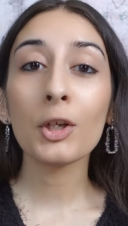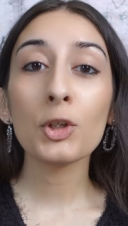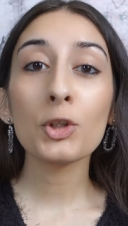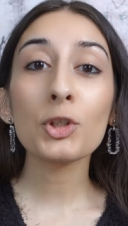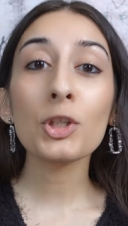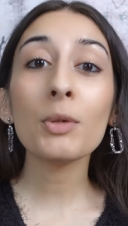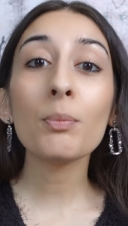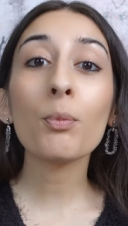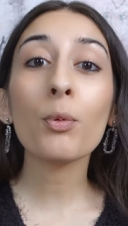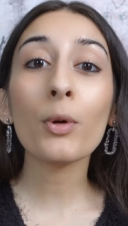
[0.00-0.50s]

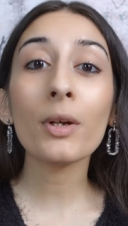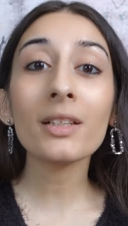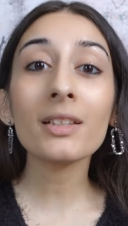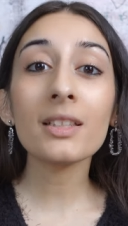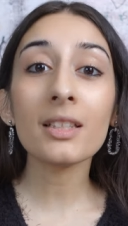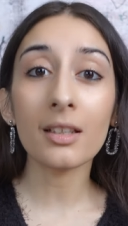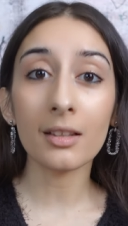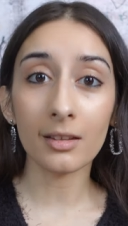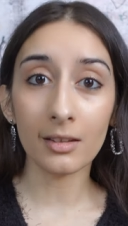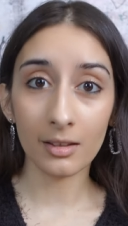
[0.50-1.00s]
She
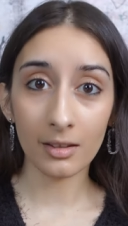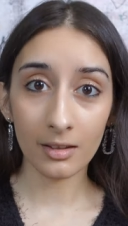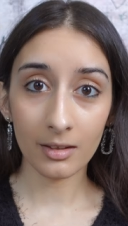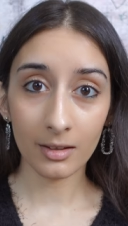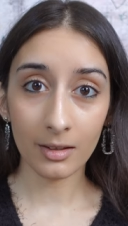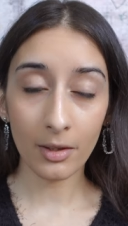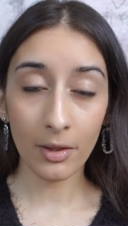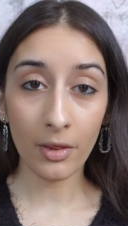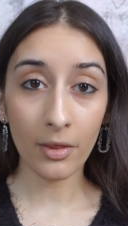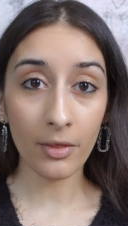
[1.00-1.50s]
printed
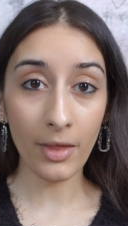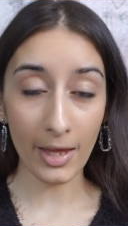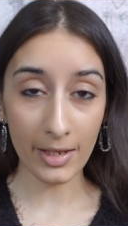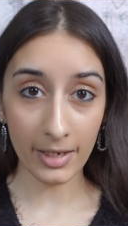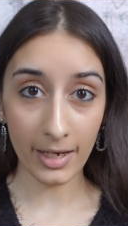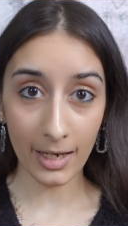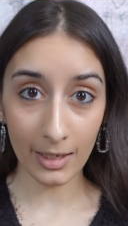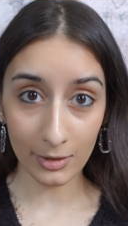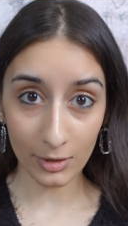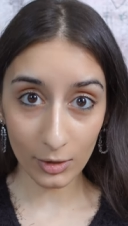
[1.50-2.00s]

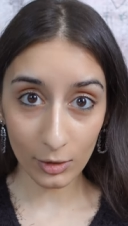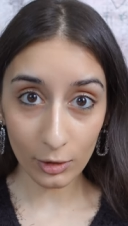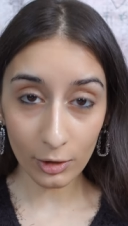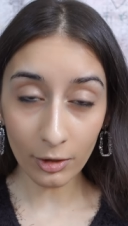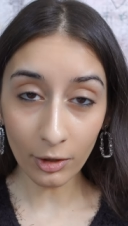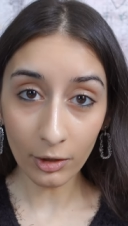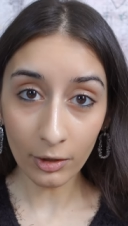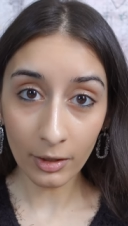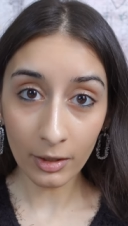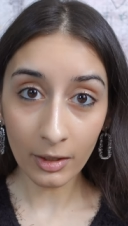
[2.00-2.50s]
that answer